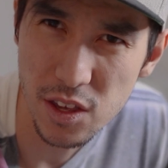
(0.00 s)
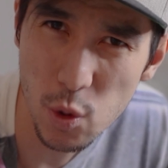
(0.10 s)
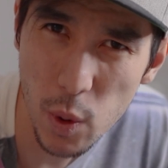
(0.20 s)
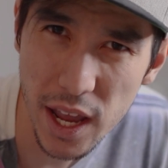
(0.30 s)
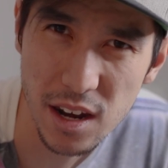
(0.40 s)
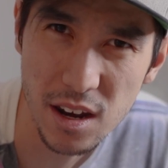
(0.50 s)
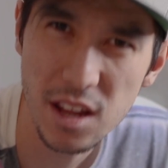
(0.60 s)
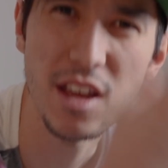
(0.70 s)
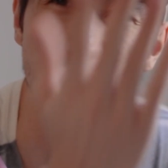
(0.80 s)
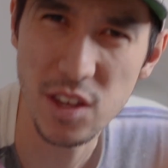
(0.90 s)
you win.
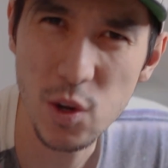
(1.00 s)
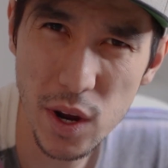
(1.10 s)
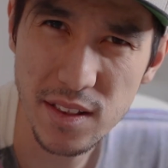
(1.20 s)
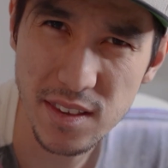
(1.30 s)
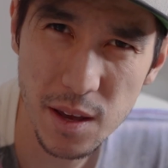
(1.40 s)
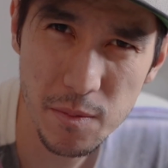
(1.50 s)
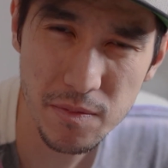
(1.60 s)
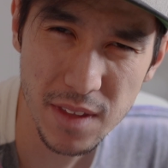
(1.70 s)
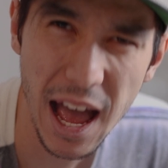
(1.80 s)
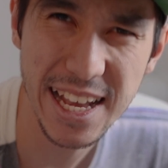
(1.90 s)
You win,
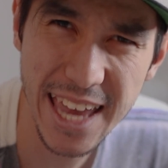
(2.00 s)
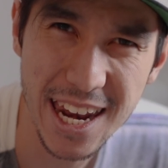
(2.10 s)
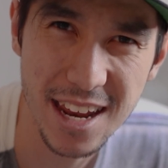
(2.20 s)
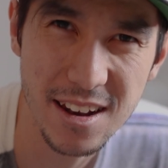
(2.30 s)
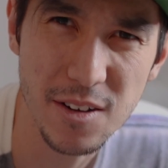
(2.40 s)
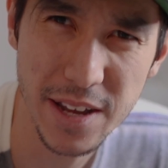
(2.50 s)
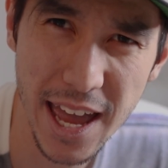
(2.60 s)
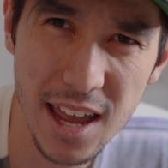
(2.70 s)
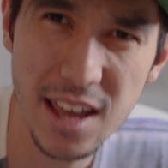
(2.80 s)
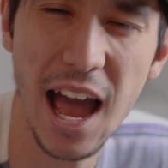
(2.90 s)
Tim. I get it,
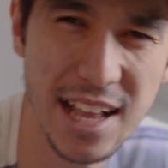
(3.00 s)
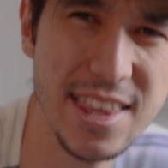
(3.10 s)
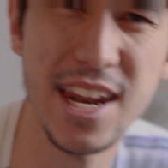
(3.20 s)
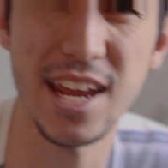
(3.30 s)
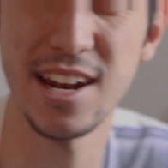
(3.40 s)
okay? I did